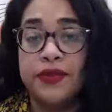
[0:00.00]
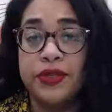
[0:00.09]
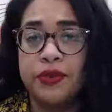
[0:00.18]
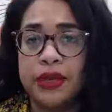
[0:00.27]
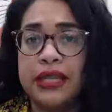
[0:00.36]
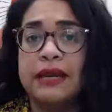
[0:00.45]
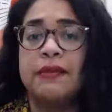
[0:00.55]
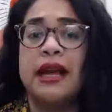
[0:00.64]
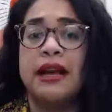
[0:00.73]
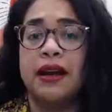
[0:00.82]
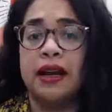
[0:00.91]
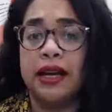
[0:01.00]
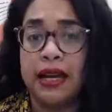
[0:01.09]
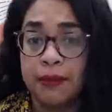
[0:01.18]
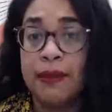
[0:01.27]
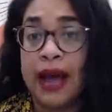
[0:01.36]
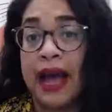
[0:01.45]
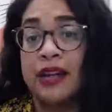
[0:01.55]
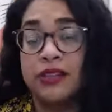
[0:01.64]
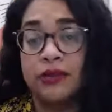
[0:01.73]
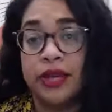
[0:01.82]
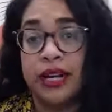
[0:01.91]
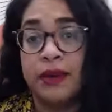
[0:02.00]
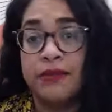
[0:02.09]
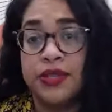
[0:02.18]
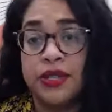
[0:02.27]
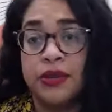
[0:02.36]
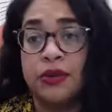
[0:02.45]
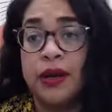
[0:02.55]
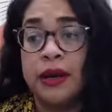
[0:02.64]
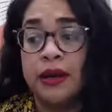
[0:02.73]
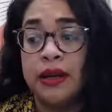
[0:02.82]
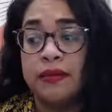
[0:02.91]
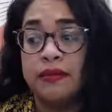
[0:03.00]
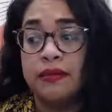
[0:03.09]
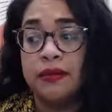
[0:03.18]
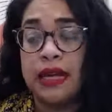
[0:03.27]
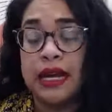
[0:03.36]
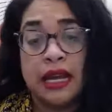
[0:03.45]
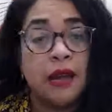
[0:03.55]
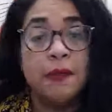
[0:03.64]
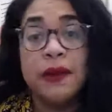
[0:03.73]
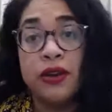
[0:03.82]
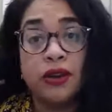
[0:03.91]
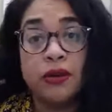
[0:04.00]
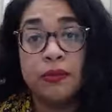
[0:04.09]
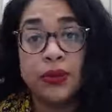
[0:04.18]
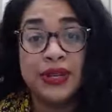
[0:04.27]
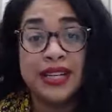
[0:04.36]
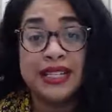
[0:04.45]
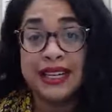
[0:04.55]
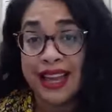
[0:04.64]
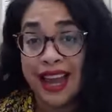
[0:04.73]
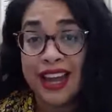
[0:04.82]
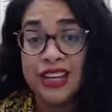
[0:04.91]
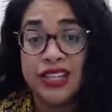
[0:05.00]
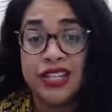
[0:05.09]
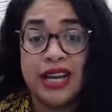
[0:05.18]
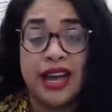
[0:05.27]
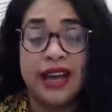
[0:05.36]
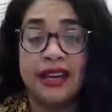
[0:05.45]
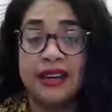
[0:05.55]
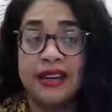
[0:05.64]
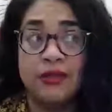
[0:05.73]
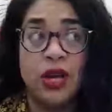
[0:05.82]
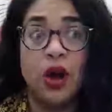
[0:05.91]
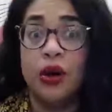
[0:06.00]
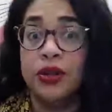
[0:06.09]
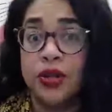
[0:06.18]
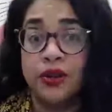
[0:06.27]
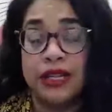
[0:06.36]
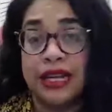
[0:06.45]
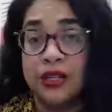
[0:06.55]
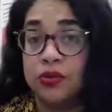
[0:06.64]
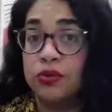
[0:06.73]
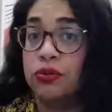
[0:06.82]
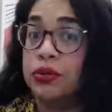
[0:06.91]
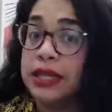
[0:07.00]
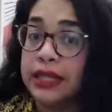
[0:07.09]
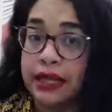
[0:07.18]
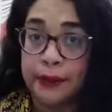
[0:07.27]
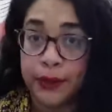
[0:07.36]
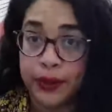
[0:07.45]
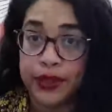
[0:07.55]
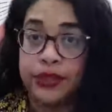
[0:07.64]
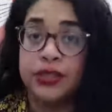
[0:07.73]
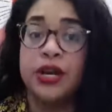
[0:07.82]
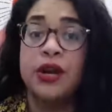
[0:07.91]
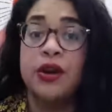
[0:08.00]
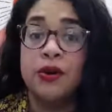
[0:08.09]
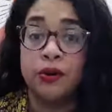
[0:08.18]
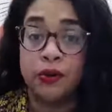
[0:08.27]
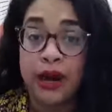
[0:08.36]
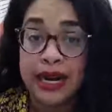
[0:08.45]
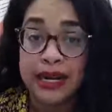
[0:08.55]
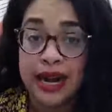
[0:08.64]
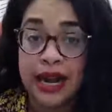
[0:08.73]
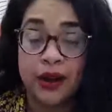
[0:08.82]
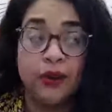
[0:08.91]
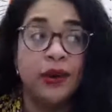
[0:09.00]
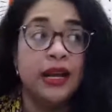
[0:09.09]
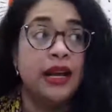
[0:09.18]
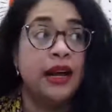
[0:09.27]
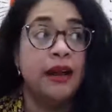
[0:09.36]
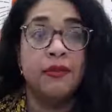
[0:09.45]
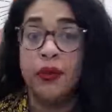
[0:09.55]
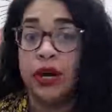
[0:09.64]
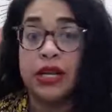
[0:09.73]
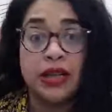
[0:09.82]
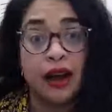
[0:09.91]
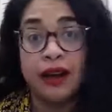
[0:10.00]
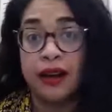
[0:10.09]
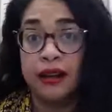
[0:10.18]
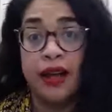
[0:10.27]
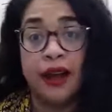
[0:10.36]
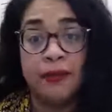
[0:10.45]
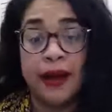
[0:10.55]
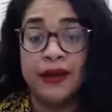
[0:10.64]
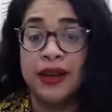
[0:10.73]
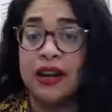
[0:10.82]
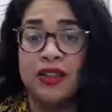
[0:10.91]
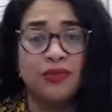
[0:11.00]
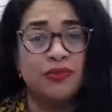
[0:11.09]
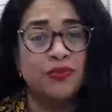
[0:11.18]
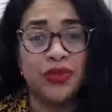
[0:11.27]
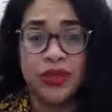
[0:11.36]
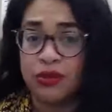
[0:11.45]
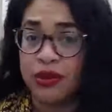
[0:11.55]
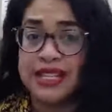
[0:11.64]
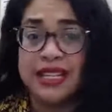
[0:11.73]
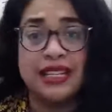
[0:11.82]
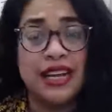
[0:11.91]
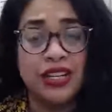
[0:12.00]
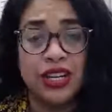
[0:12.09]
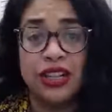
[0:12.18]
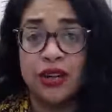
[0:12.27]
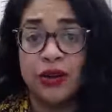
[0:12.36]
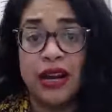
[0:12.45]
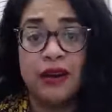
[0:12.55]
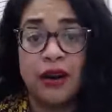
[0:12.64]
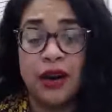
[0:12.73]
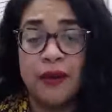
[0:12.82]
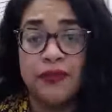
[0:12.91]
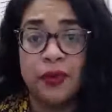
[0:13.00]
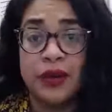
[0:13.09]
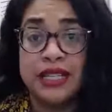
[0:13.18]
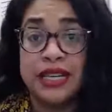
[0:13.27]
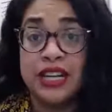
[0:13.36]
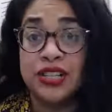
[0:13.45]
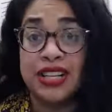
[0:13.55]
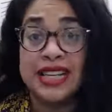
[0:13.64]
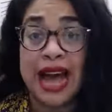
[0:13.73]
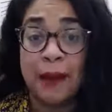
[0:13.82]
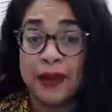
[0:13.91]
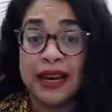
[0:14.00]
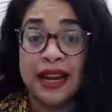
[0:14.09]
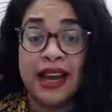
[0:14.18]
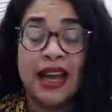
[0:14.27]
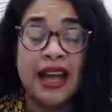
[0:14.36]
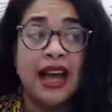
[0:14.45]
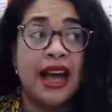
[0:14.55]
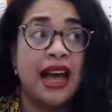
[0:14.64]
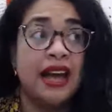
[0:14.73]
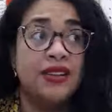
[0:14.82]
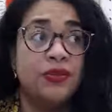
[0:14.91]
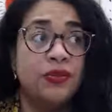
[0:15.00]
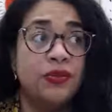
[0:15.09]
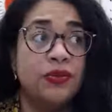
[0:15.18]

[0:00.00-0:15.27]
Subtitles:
to really make an impact when it comes to in keeping your employees engaged. And we all know that that's really important right now. We're going to talk a lot about kind of the resignation, the great resignation that's happening. And,